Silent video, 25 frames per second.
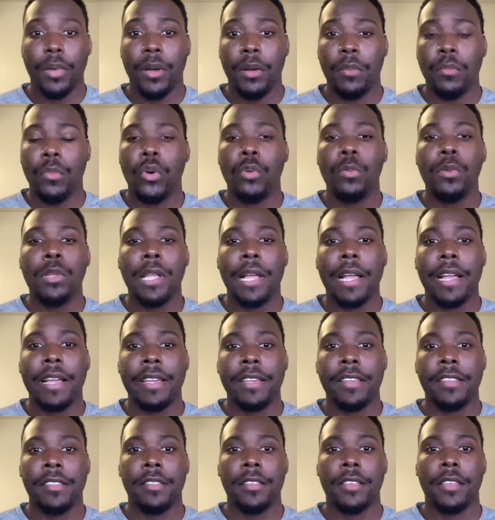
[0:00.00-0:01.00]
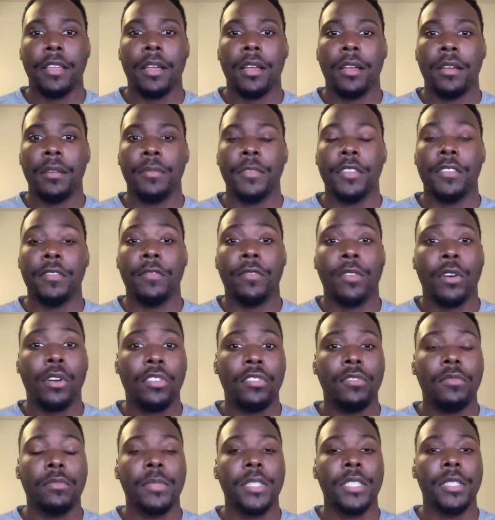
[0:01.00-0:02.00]
But Mobileye's
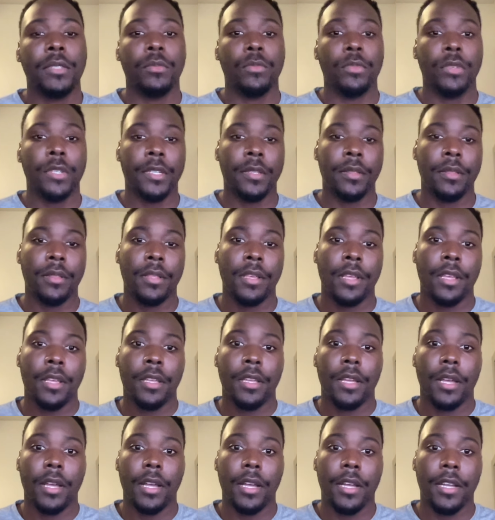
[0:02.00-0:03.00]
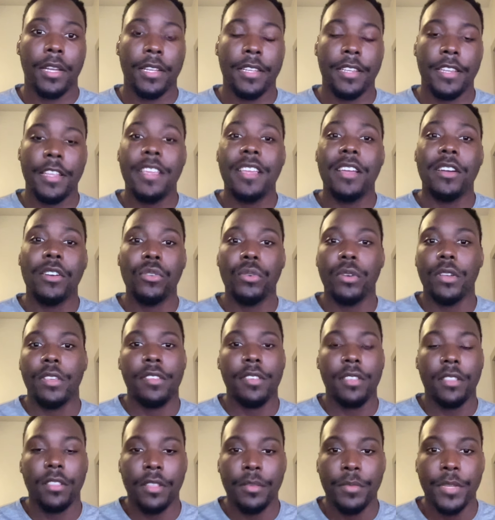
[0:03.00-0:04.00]
involvement with NIO
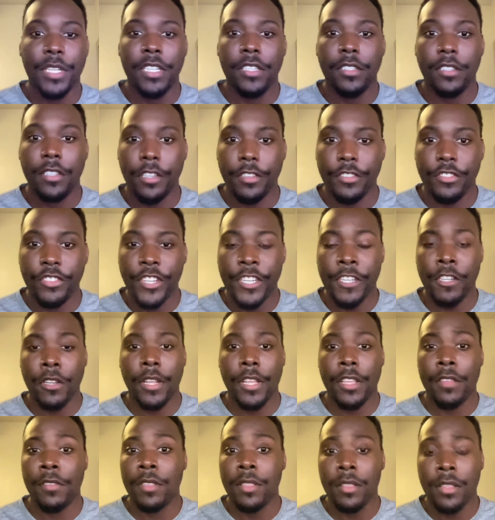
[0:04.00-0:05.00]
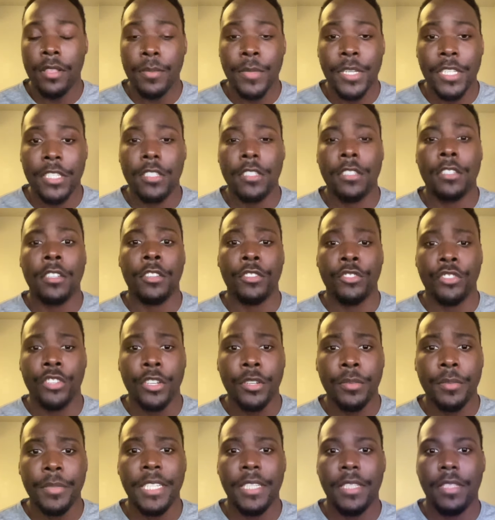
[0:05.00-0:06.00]
isn't limited to
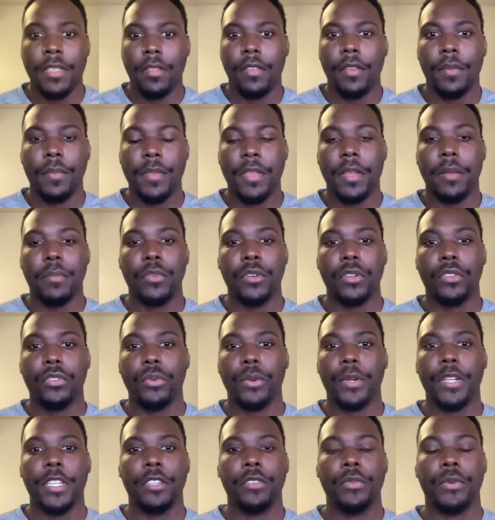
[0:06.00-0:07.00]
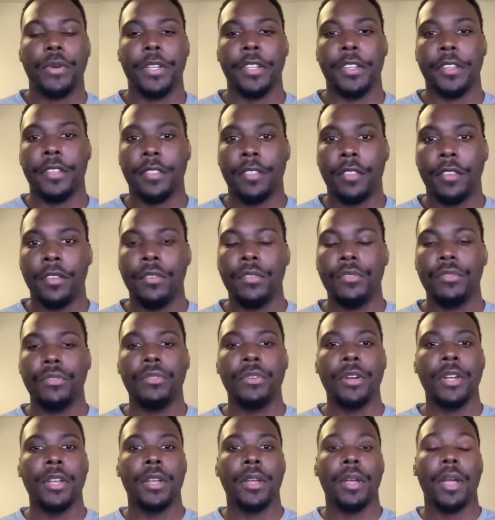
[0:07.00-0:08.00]
Germany. In September
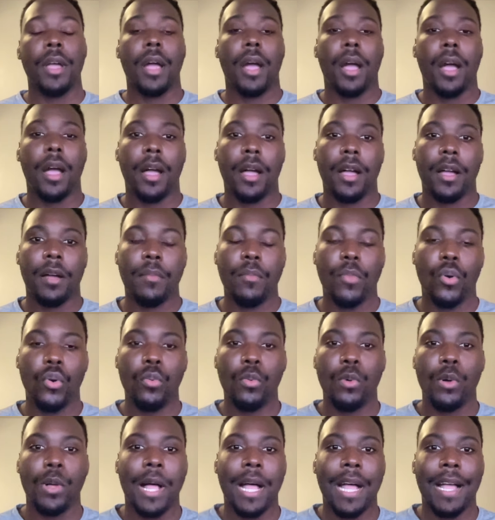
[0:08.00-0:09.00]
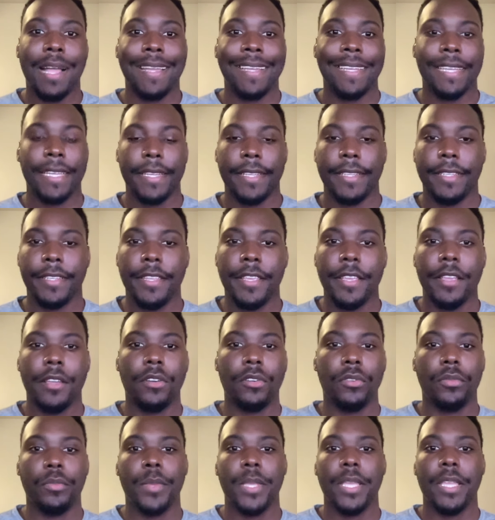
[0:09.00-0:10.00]
2022, Mobileye and
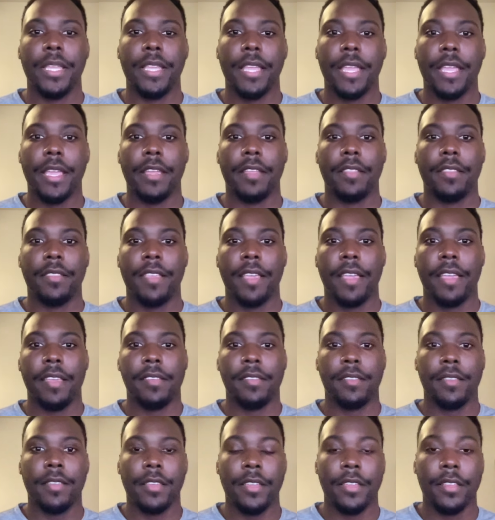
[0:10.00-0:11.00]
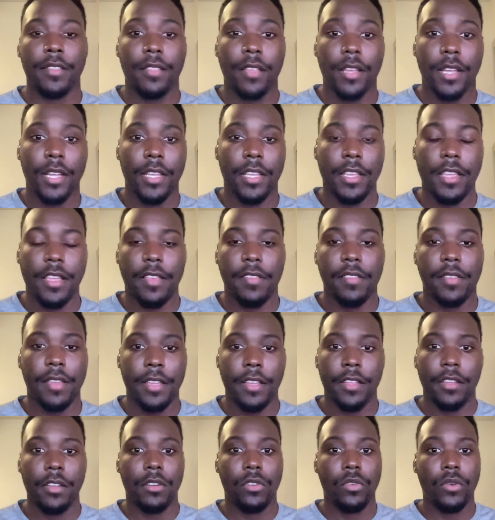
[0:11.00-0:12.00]
NIO began testing the
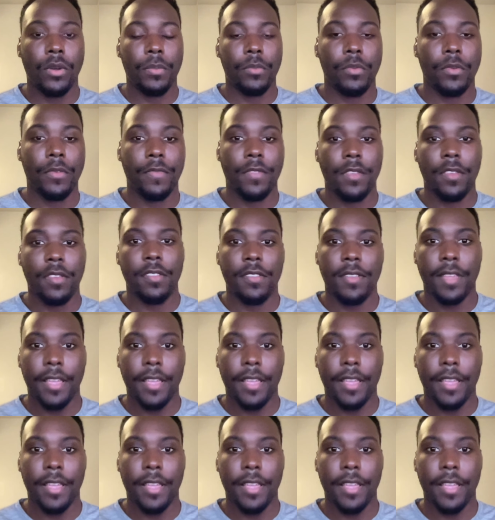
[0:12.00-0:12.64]
ESA equipped with this